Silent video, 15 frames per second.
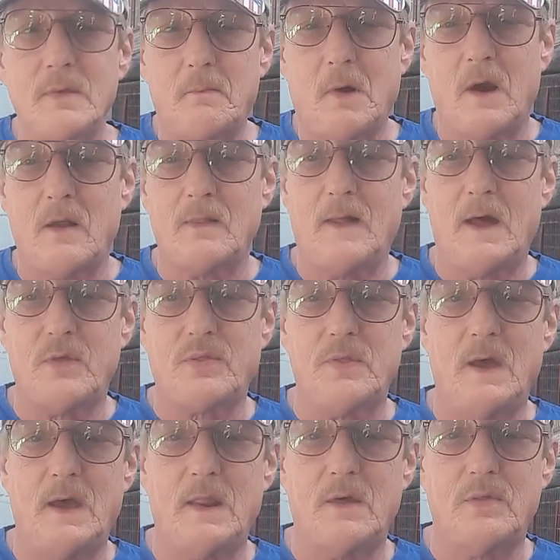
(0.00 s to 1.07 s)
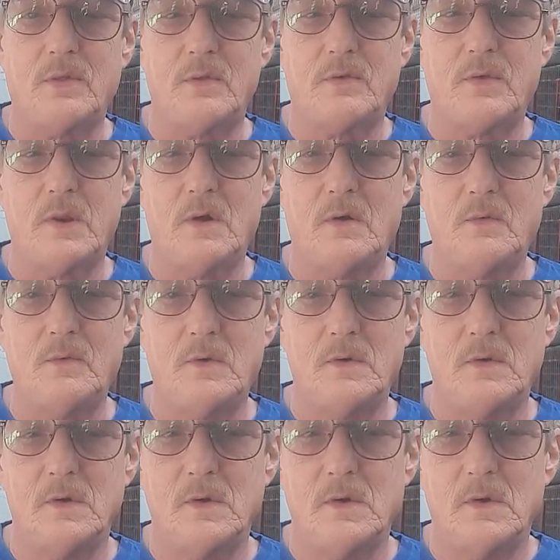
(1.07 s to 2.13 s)
the barn last night, I said, you know,
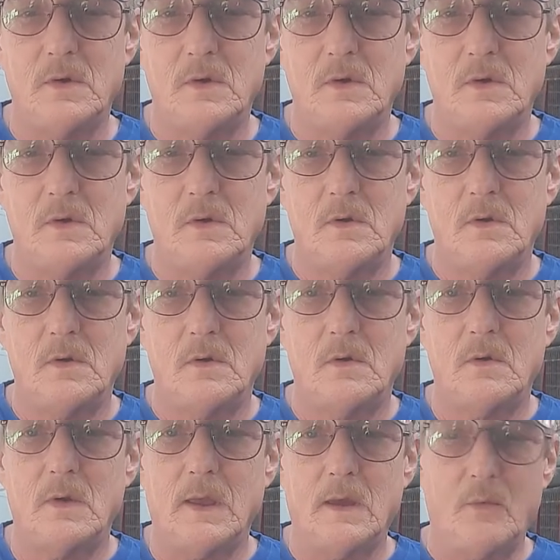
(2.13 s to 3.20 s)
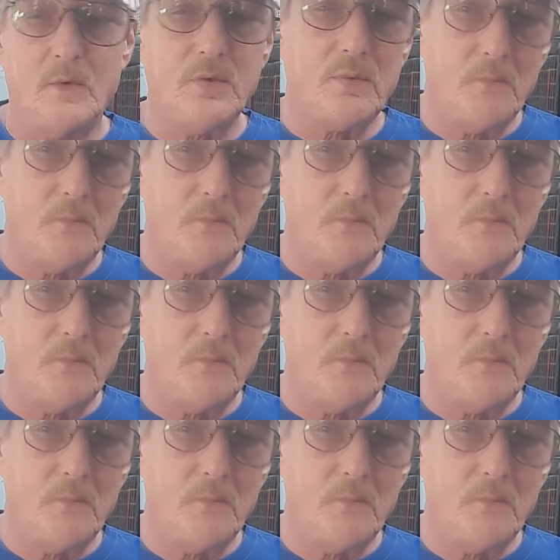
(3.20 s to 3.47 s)
it was